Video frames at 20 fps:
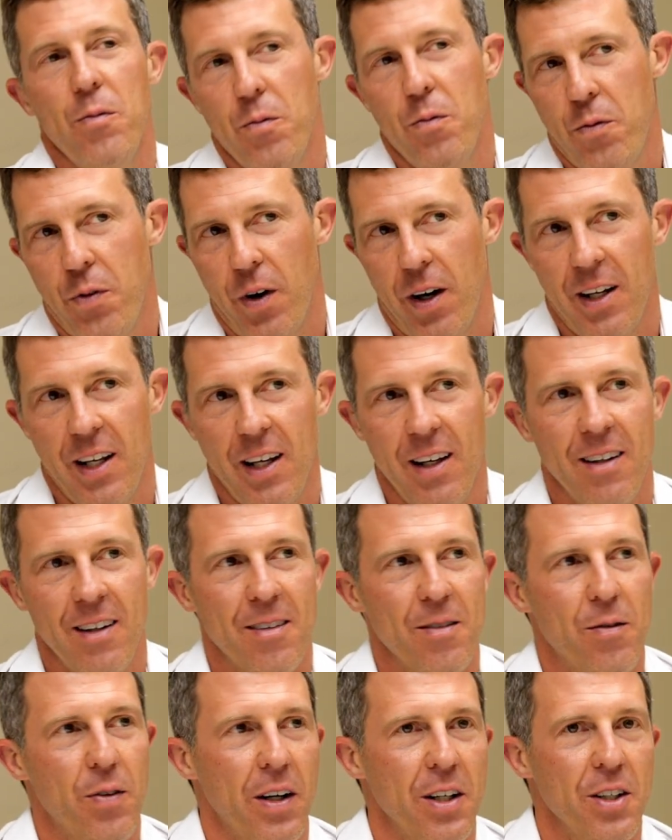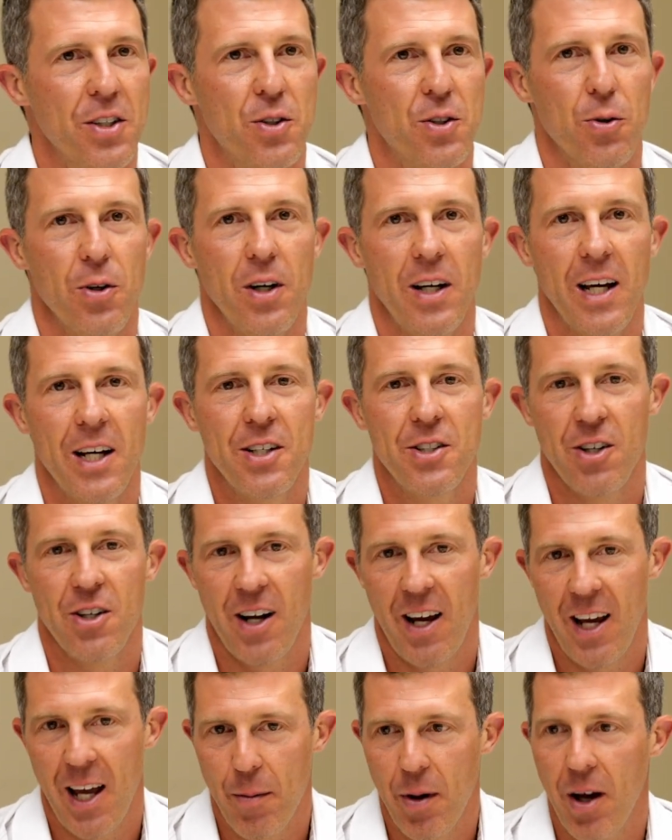funny story
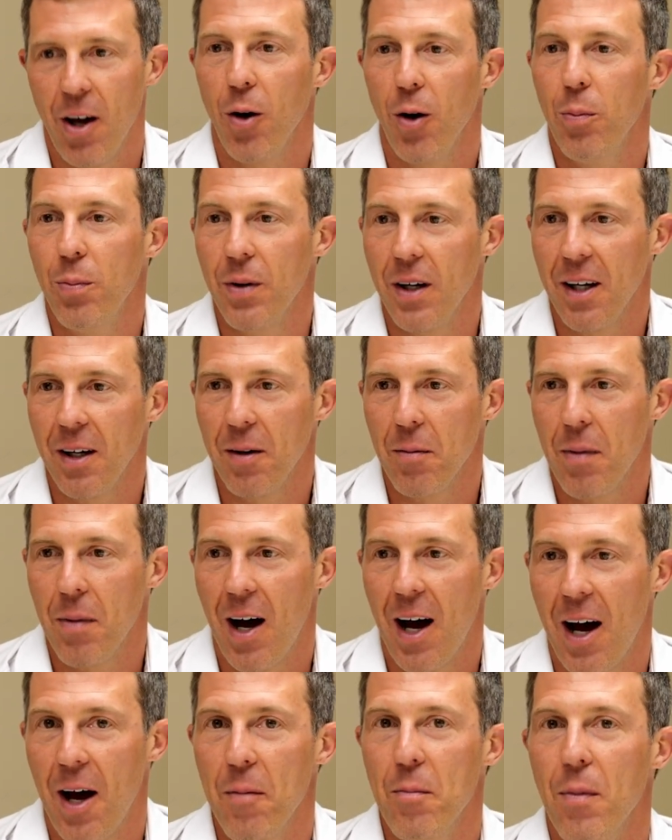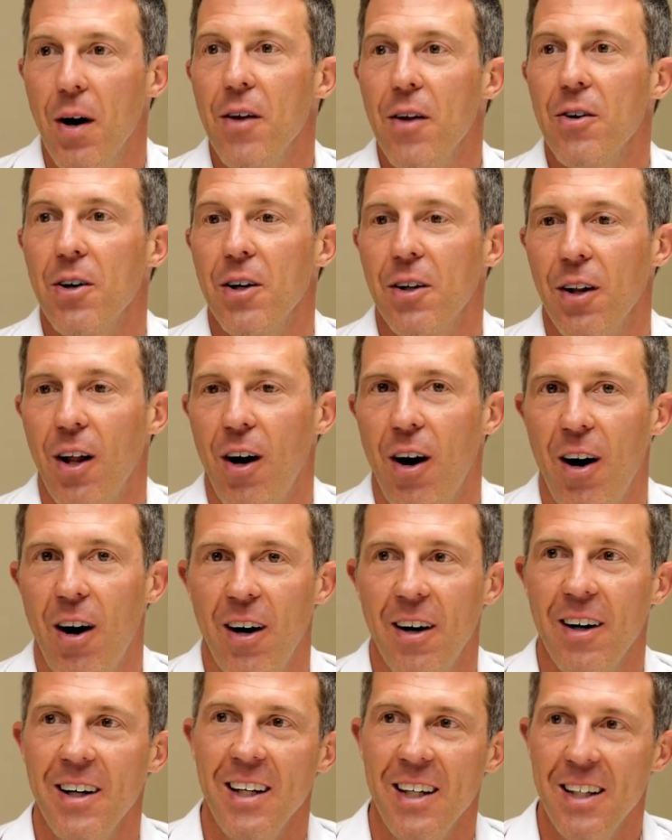yesterday. I'm helping my
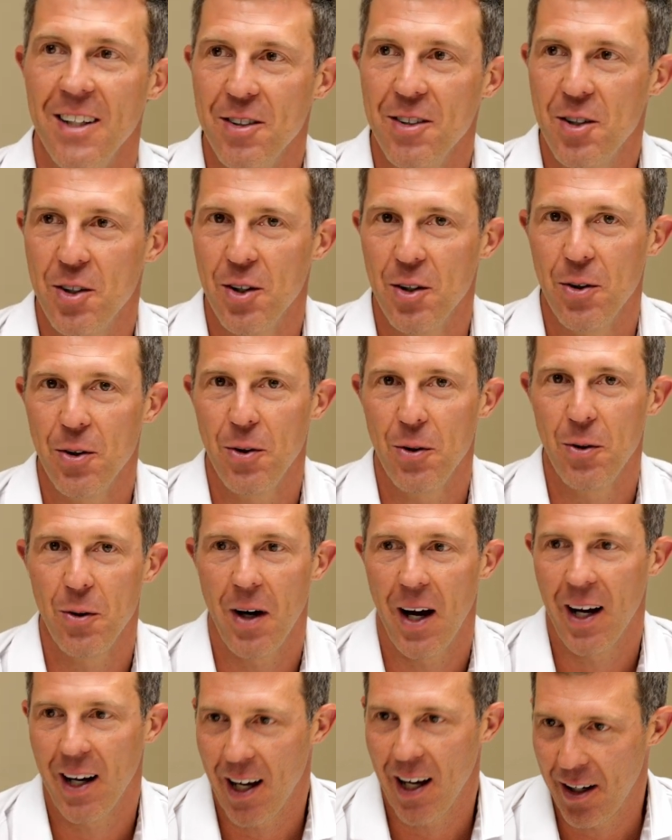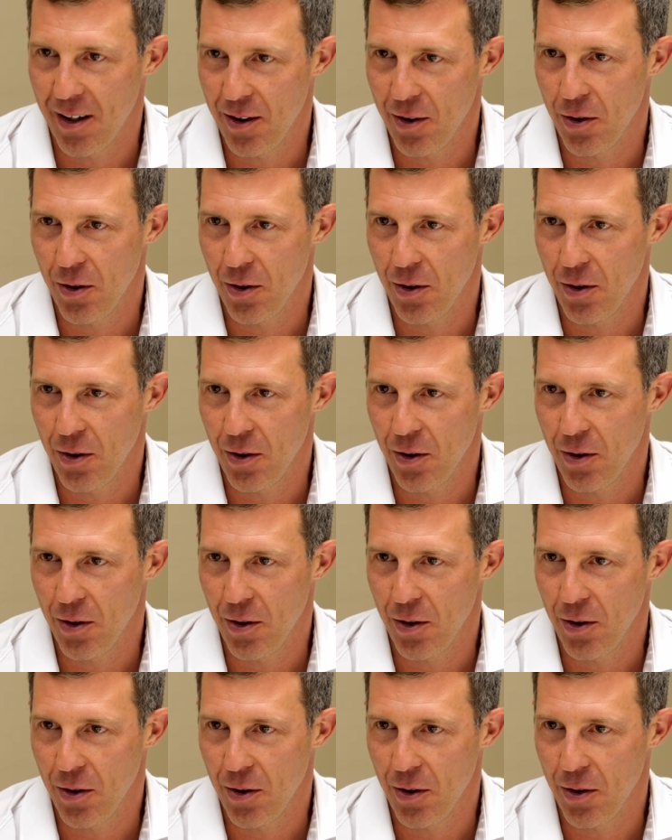mother-in-law I got